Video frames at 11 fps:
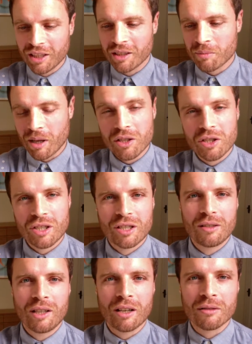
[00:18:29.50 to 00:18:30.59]
in as much,
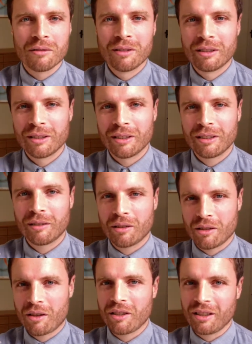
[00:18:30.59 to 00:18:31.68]

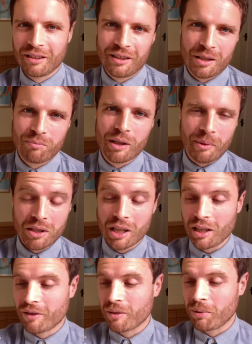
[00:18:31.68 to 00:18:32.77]
because I think that's pretty much how
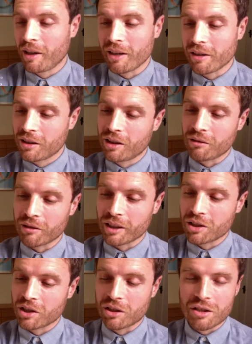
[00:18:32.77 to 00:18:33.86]
you have to play it. You can't really
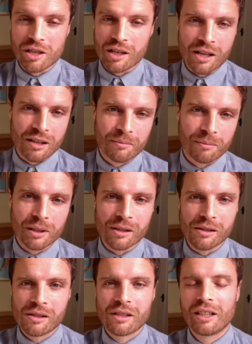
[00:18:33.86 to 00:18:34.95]
charge in, and
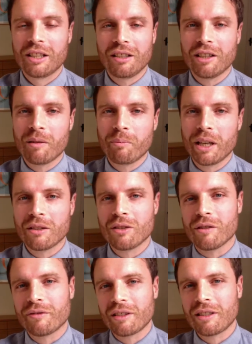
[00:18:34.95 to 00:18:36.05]
because you get picked
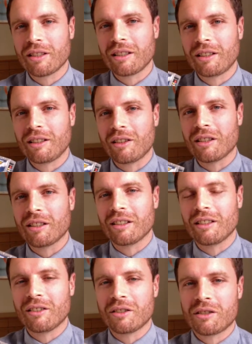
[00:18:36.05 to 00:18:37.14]
off, and
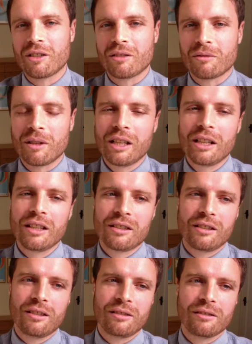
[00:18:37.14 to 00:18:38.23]
the certain
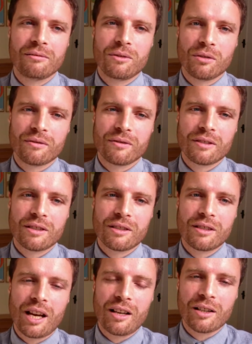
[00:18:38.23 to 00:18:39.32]
sort of
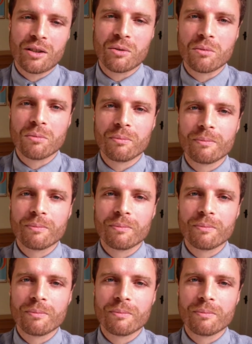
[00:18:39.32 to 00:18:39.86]
technical,